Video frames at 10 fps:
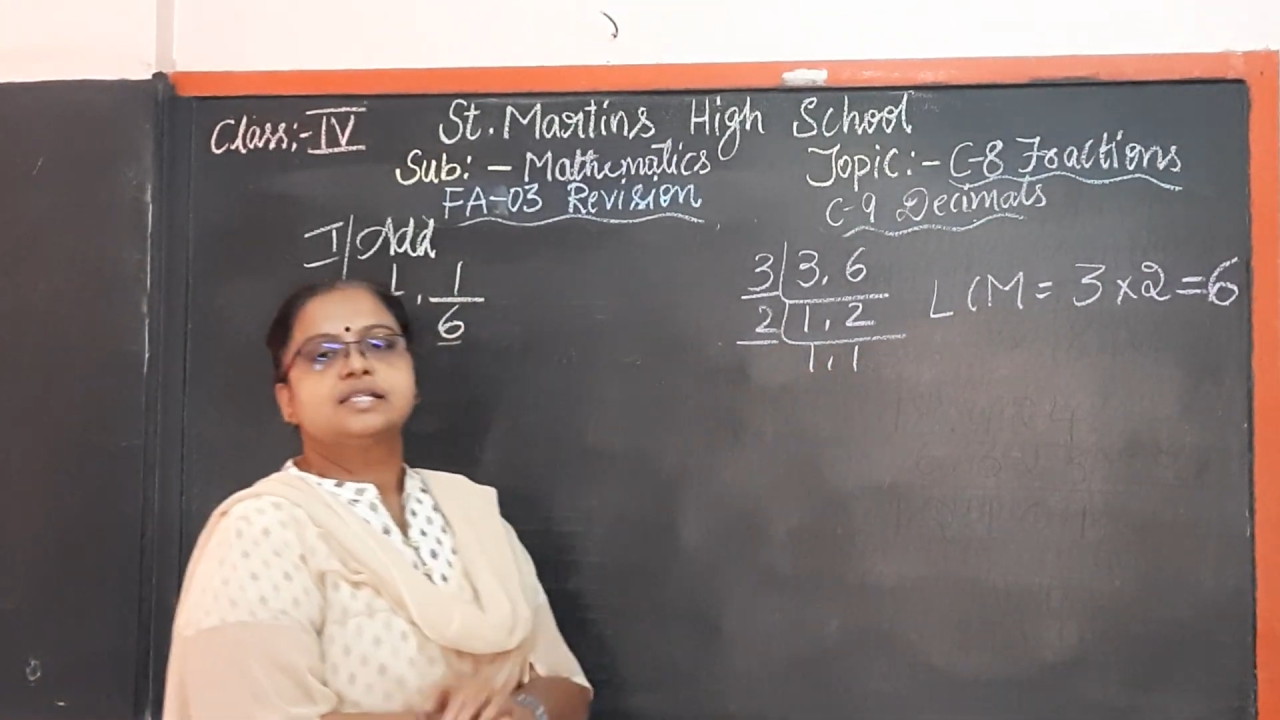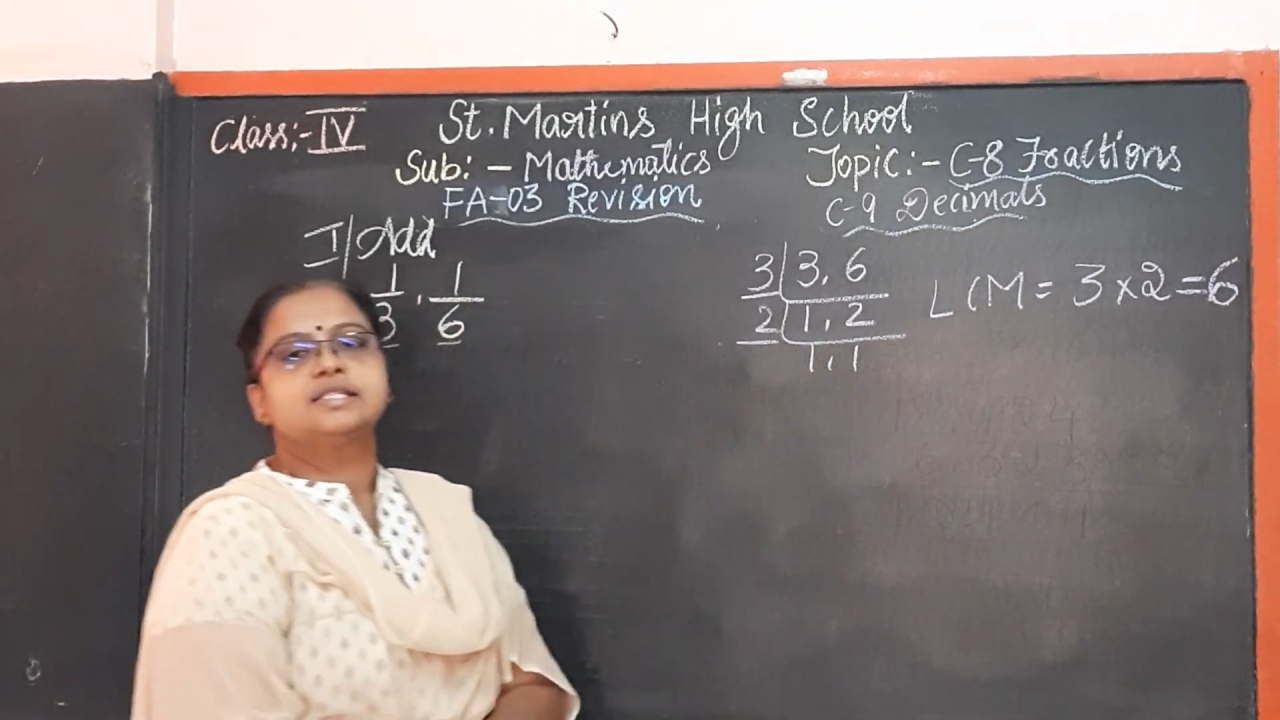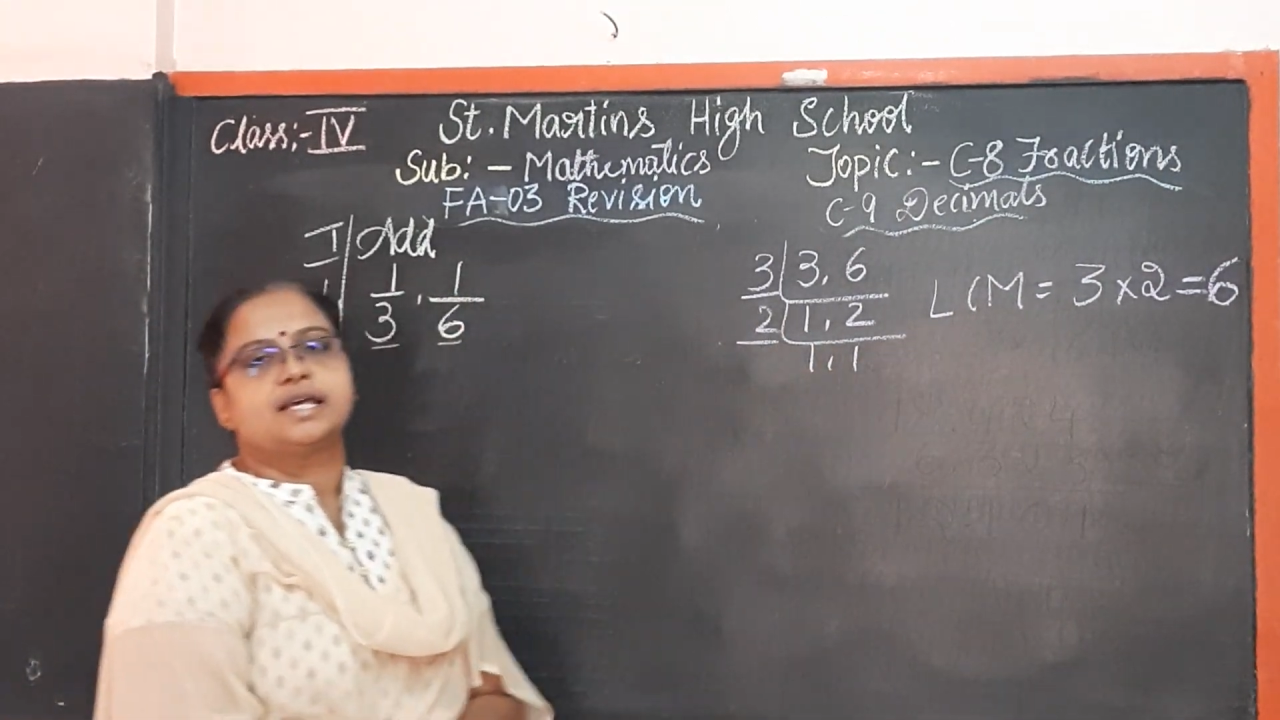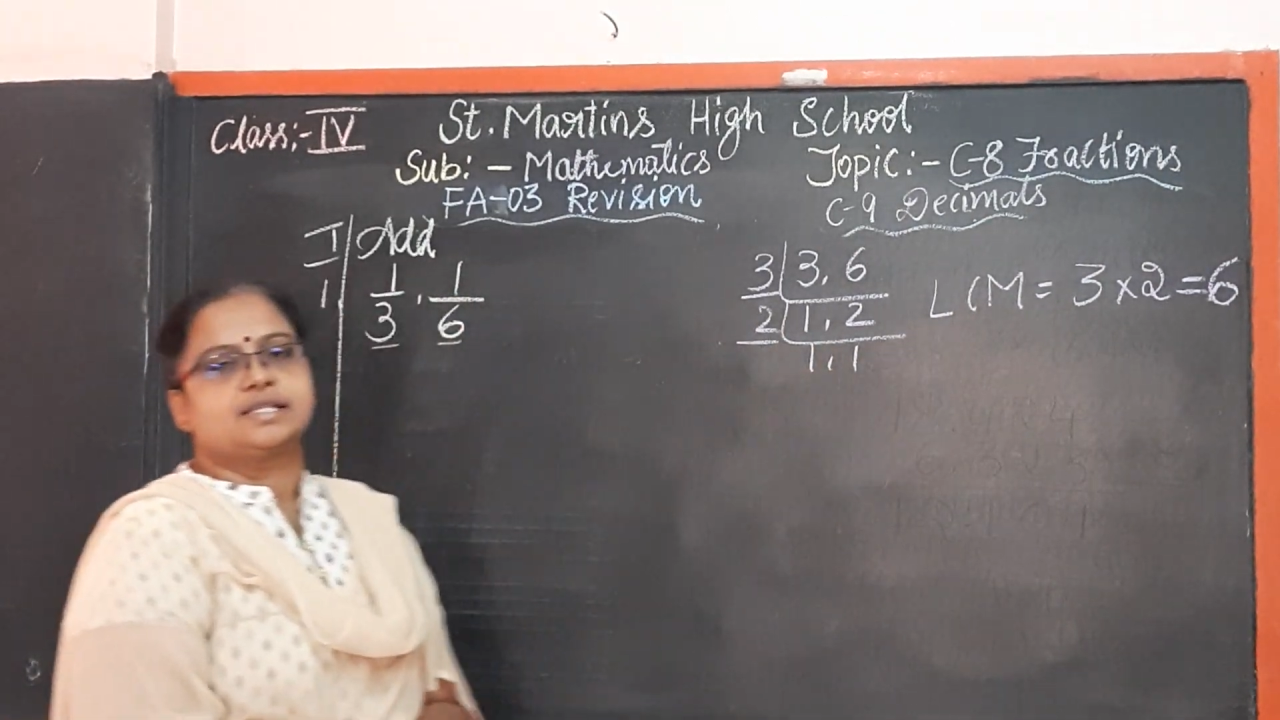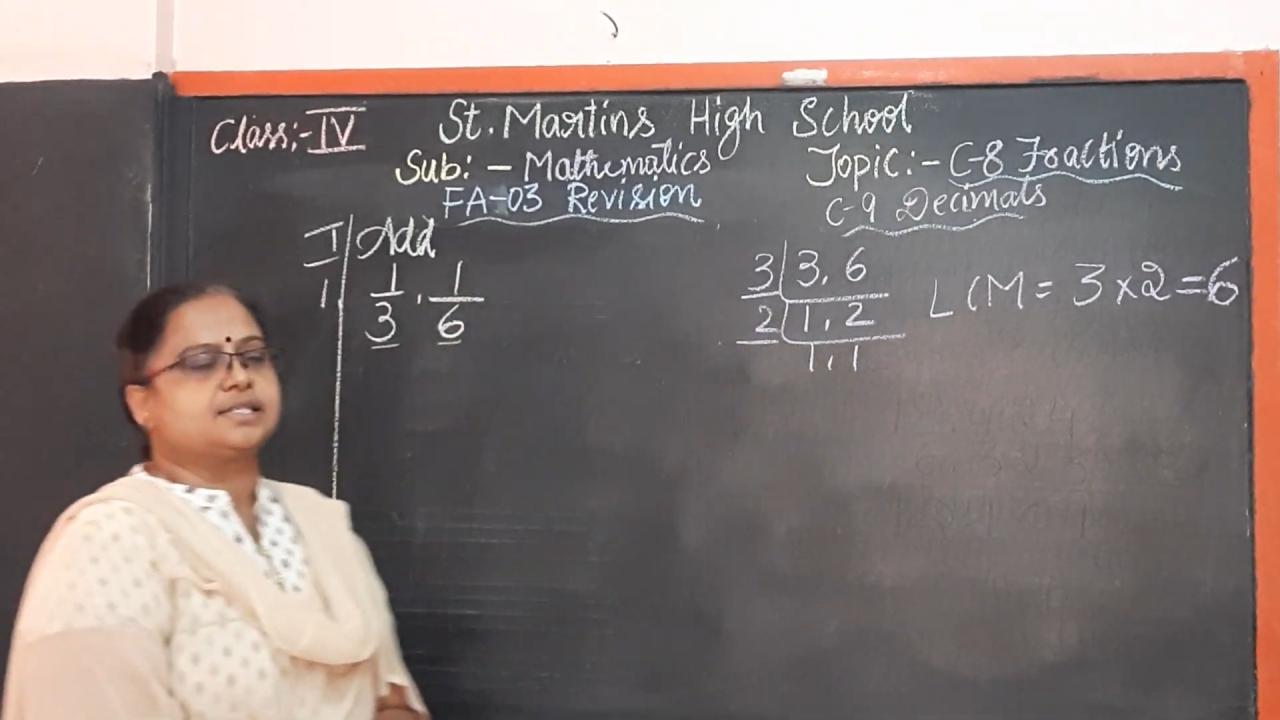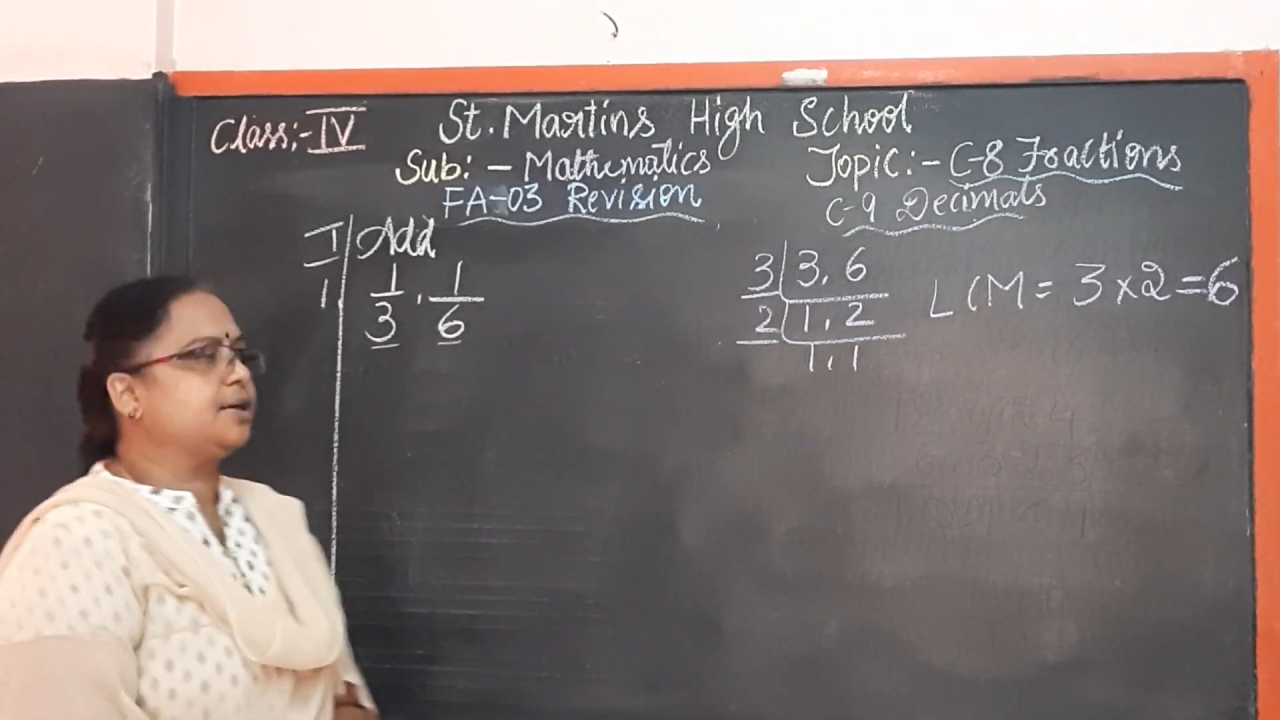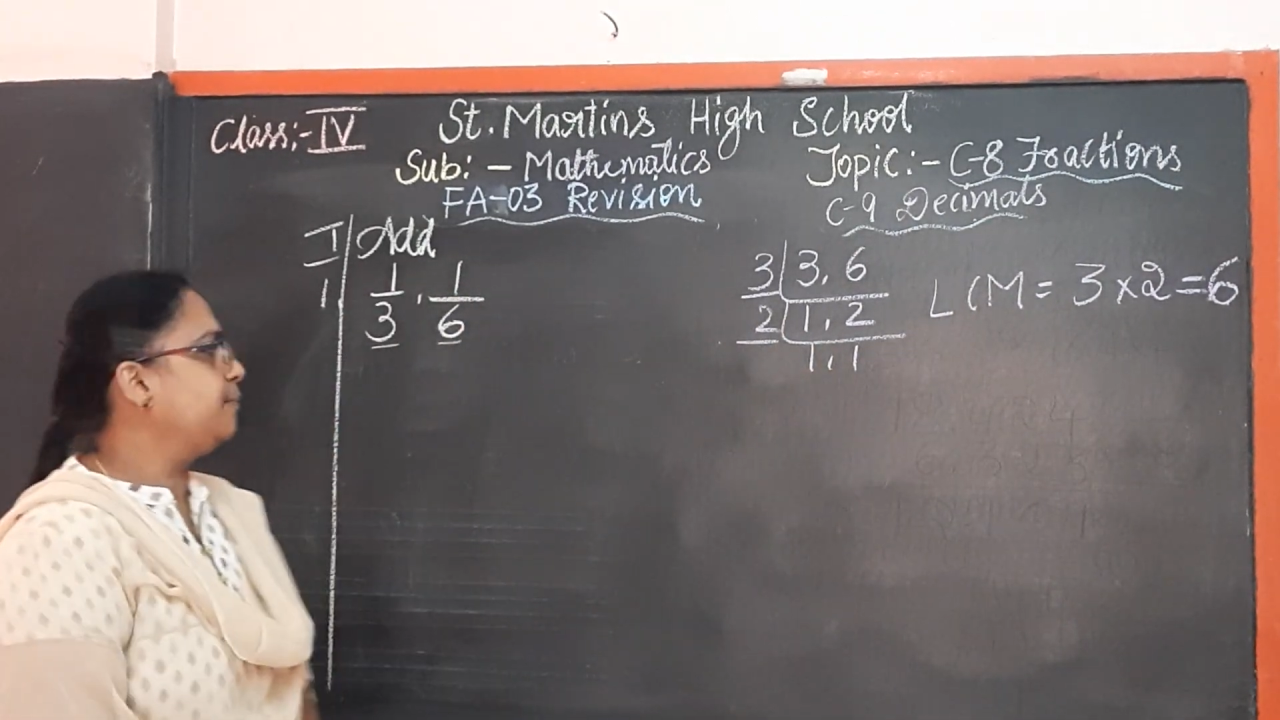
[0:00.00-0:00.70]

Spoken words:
6.